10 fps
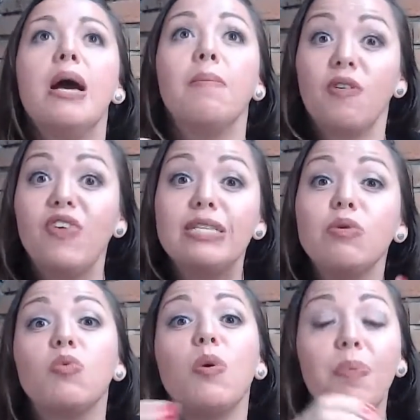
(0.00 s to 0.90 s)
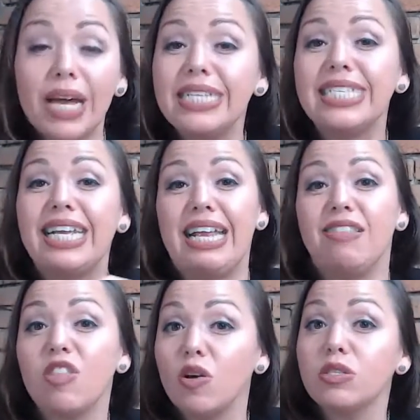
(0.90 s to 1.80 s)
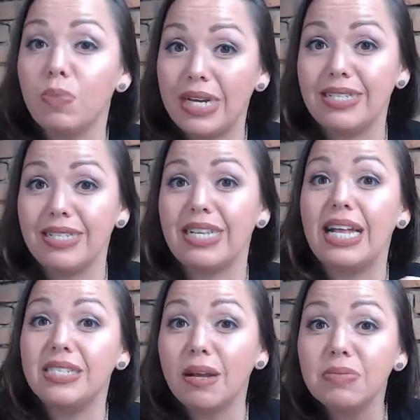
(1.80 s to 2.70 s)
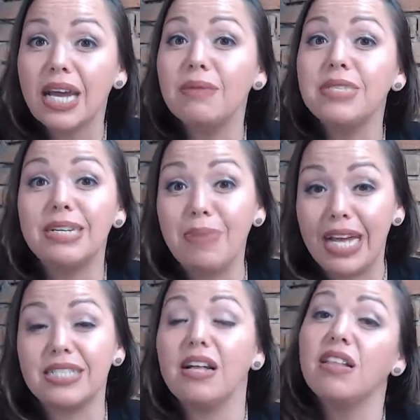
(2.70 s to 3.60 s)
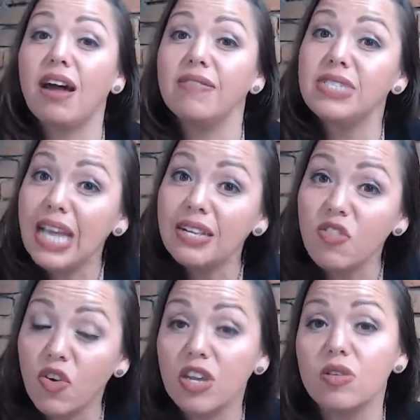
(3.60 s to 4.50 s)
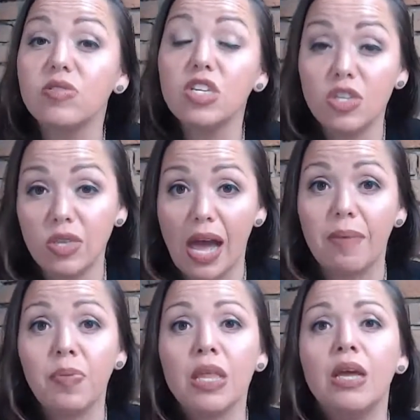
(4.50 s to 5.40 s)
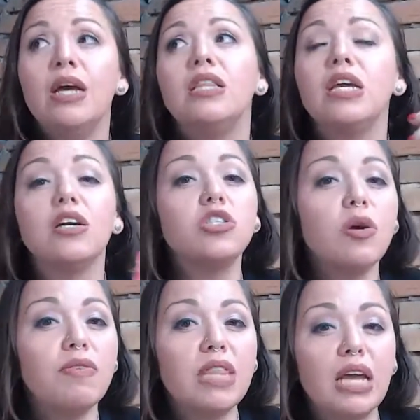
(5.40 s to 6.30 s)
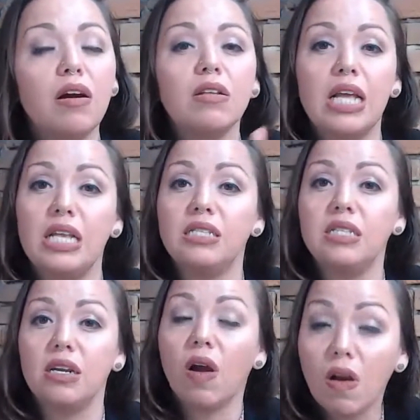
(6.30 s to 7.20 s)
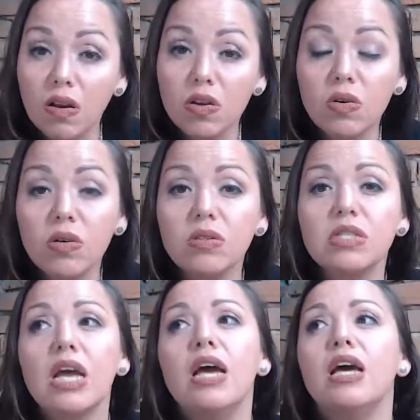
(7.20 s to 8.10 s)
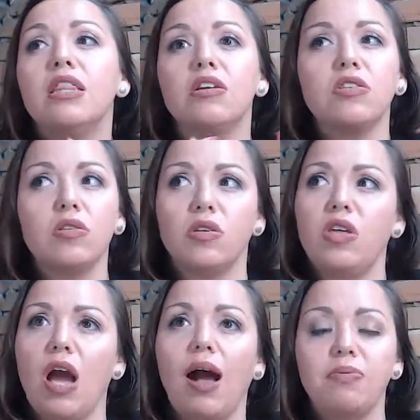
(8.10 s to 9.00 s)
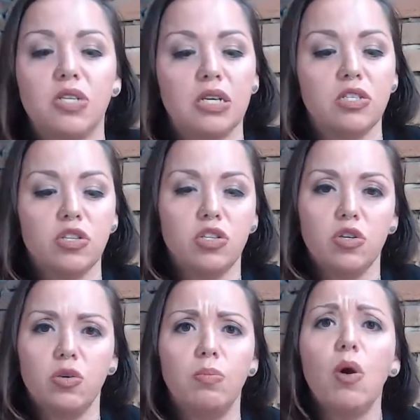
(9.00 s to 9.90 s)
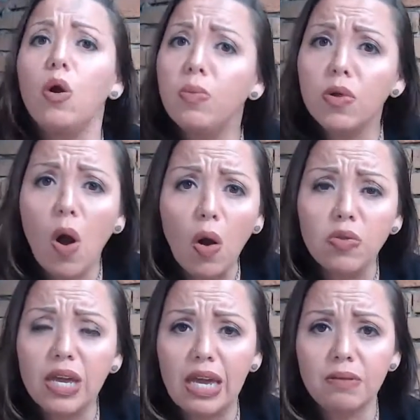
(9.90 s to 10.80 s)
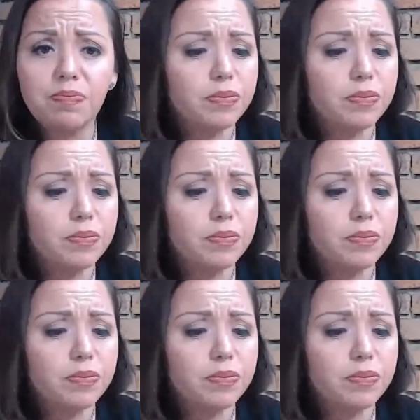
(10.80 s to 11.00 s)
but Facebook will place it in those places, and sometimes it makes a lot of sense for you to do that. They also have a thing called instant articles. There's also the option to do mobile only.